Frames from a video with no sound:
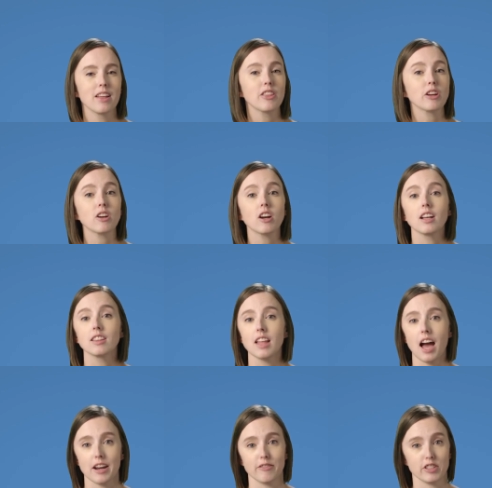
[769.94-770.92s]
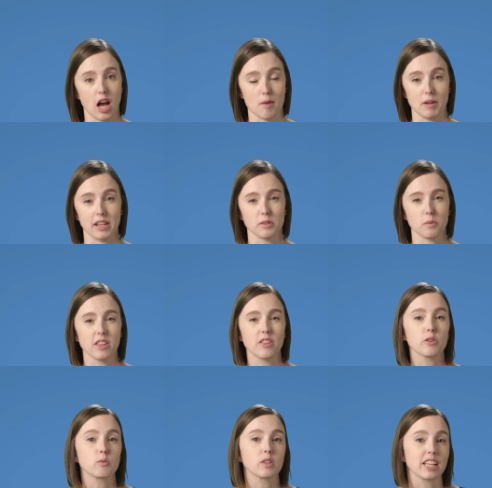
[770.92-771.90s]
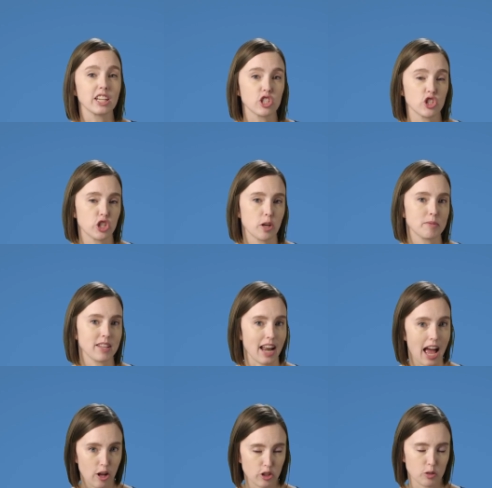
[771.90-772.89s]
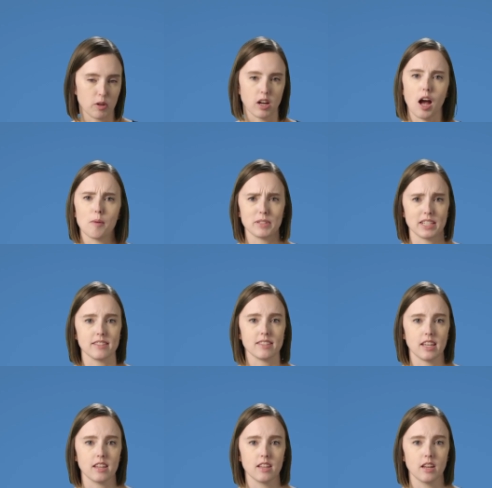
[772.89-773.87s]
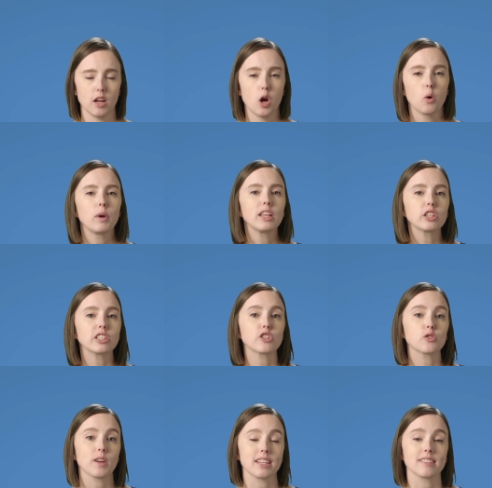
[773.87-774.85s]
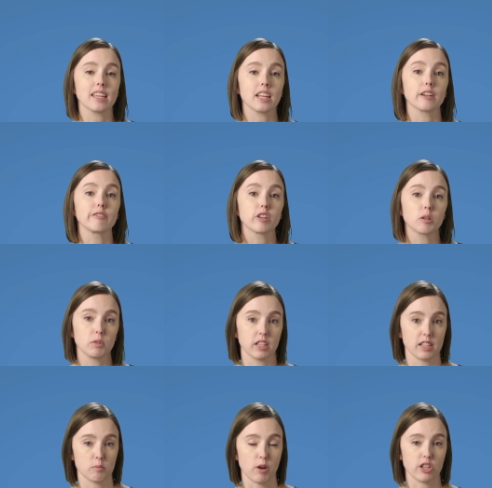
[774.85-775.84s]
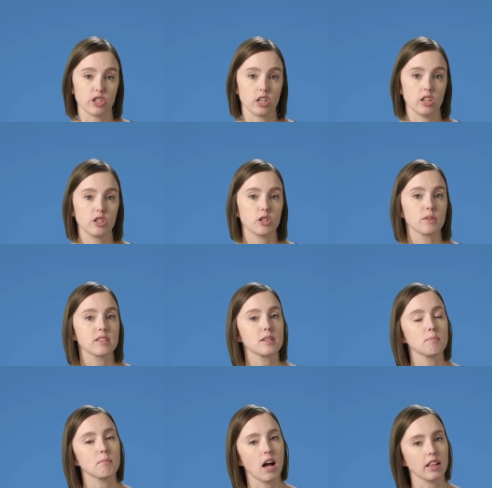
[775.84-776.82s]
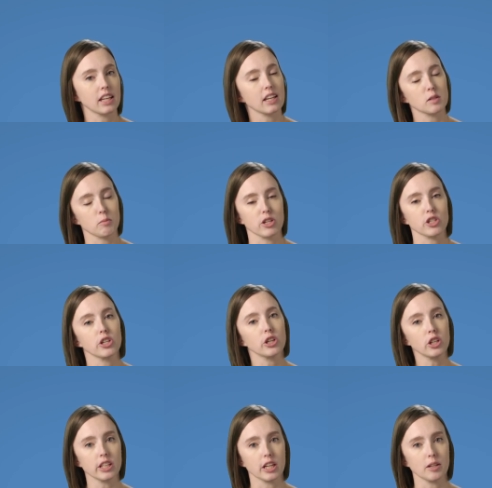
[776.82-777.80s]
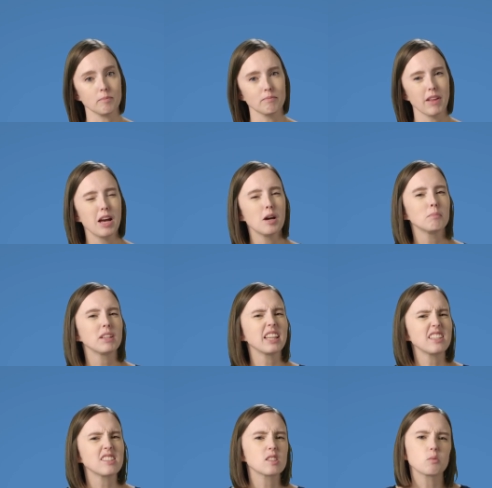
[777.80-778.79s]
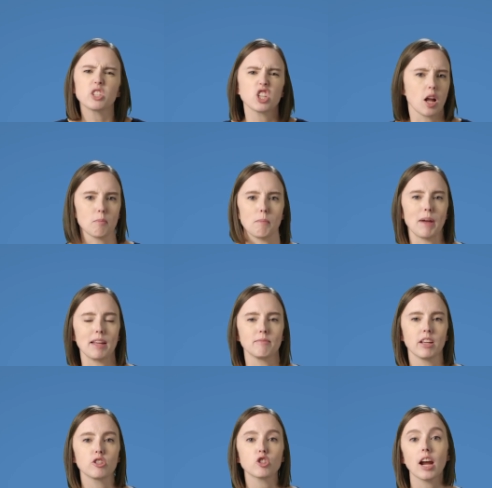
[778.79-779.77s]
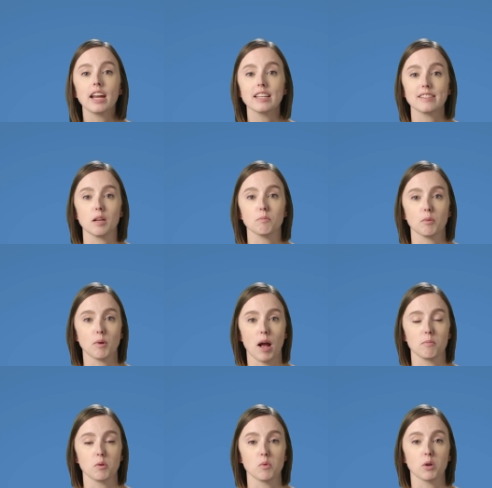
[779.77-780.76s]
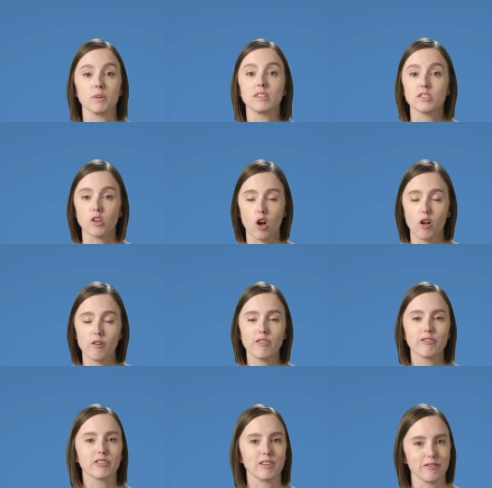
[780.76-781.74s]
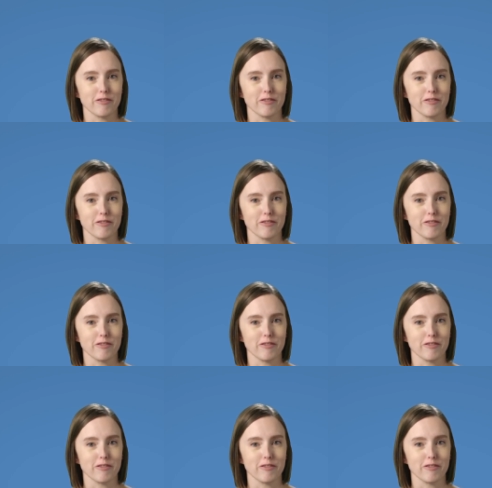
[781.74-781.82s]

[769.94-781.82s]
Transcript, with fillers: There are a lot of topics within the relationships and algebra competency. We looked at translating a verbal expression to a symbolic expression earlier, but let's switch it up a bit and try an example problem where we solve for a